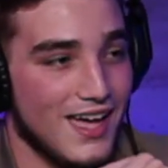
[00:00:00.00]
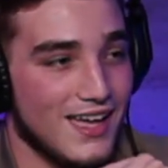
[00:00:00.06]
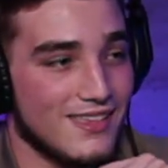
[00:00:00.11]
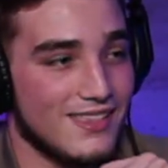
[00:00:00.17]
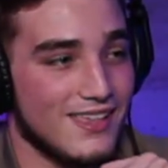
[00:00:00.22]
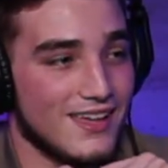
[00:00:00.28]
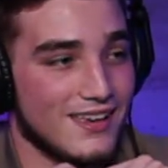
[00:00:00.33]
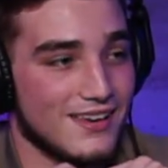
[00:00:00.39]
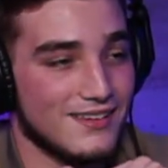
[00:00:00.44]

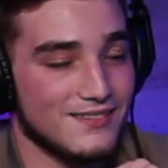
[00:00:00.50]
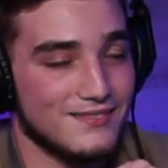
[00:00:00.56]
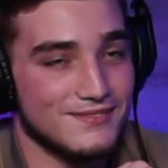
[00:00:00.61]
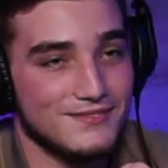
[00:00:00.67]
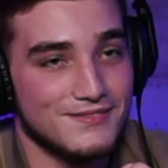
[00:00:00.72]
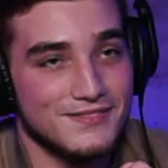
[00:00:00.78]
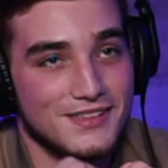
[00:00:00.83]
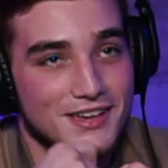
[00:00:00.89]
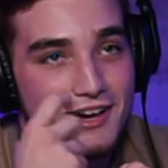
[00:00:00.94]
And then,
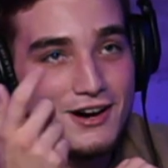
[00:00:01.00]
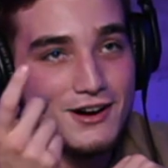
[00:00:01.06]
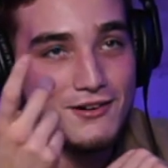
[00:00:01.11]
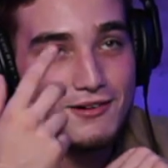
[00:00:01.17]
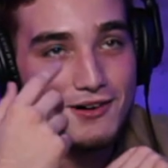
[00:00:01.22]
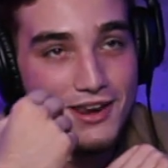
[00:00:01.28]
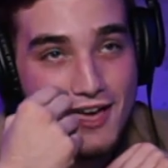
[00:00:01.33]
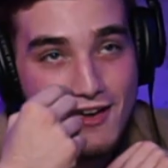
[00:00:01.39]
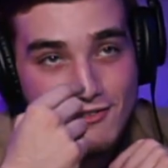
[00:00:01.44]

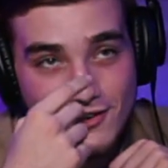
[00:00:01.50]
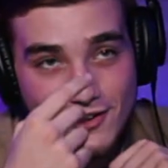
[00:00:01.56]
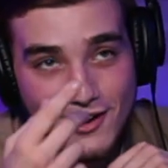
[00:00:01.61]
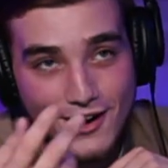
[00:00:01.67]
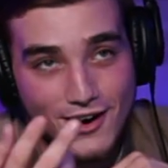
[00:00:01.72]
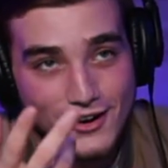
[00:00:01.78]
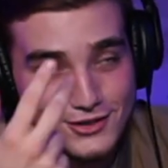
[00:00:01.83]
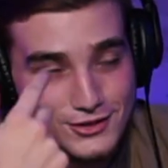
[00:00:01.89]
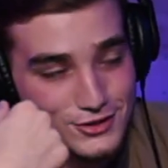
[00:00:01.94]

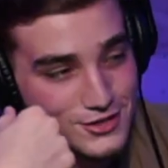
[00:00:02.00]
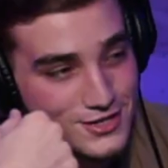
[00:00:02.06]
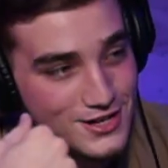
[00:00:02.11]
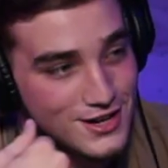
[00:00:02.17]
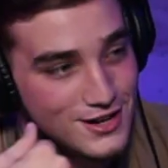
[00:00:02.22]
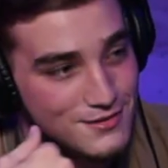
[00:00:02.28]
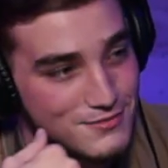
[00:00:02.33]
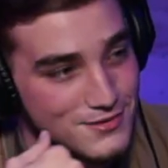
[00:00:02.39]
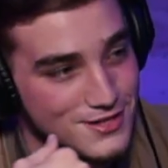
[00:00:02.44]
whatever,
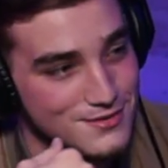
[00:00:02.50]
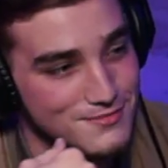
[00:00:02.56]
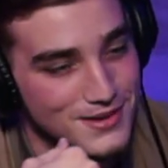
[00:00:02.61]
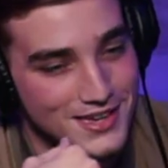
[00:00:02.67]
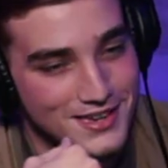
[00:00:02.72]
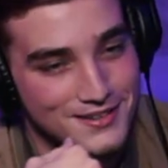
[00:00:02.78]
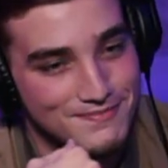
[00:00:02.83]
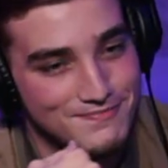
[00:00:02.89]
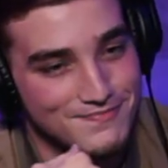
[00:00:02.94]
Aldrin comes to
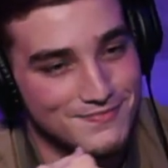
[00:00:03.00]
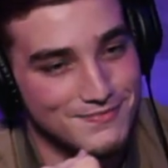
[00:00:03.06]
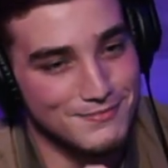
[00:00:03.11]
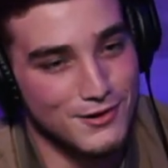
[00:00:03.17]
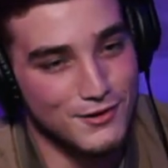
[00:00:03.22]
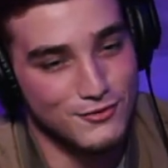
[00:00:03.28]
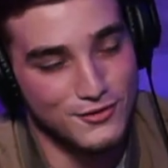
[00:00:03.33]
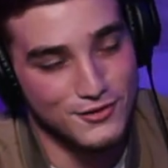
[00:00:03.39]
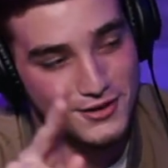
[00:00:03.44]
me
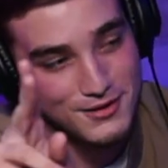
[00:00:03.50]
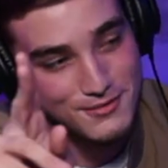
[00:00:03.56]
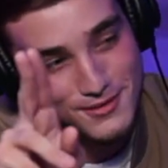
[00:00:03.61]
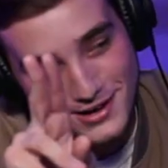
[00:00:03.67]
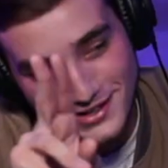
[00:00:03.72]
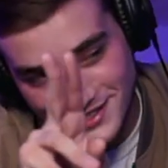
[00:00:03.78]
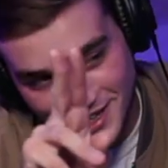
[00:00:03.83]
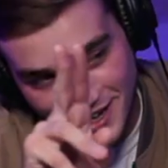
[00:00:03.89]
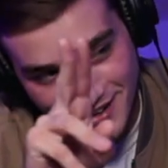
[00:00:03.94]
before he
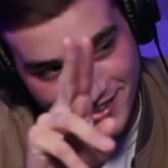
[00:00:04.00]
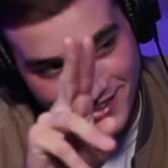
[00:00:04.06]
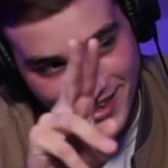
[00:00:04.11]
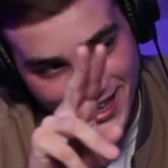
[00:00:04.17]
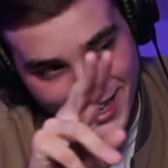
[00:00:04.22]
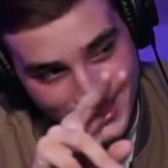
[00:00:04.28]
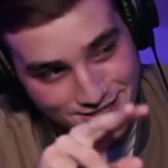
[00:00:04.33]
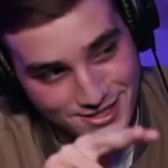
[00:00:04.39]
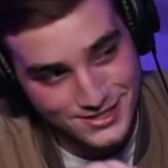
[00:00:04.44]
walks out of the
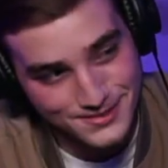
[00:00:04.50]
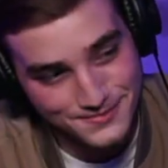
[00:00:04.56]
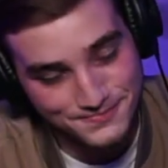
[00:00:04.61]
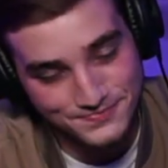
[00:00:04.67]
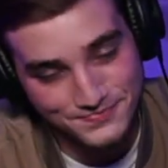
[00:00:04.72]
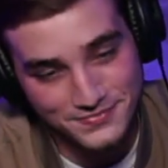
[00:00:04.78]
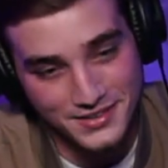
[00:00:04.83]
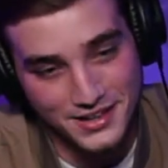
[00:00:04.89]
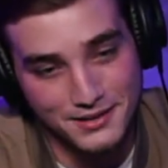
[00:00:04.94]
cage.
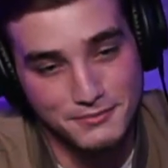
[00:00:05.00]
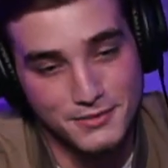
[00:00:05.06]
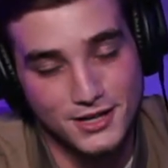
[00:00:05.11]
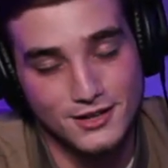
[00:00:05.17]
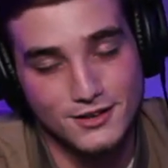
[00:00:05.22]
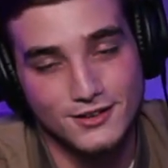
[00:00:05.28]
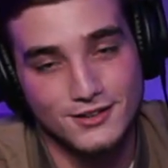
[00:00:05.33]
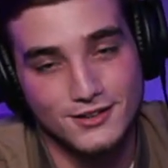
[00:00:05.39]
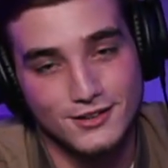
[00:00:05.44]
I'm
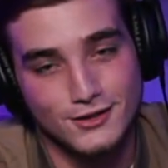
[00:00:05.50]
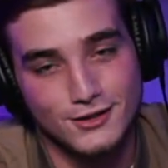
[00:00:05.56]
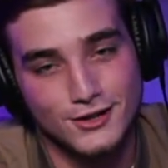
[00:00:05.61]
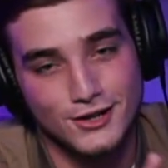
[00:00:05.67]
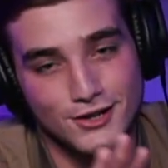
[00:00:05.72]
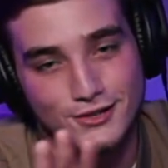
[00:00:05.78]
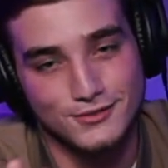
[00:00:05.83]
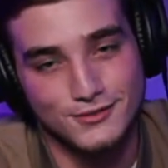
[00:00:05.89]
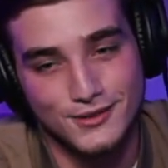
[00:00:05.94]
like,
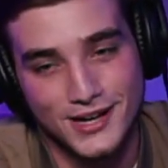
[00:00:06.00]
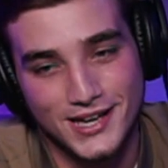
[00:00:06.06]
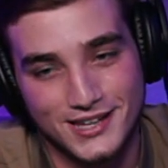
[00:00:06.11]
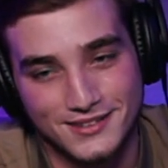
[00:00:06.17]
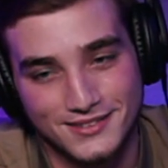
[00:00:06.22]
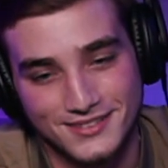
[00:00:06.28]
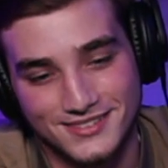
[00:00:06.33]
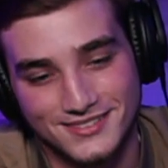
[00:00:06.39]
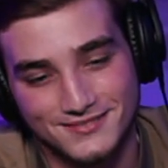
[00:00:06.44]
yo,
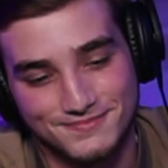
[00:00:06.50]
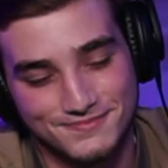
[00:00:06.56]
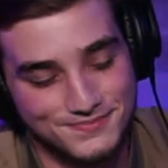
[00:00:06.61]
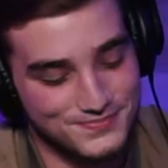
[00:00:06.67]
wait.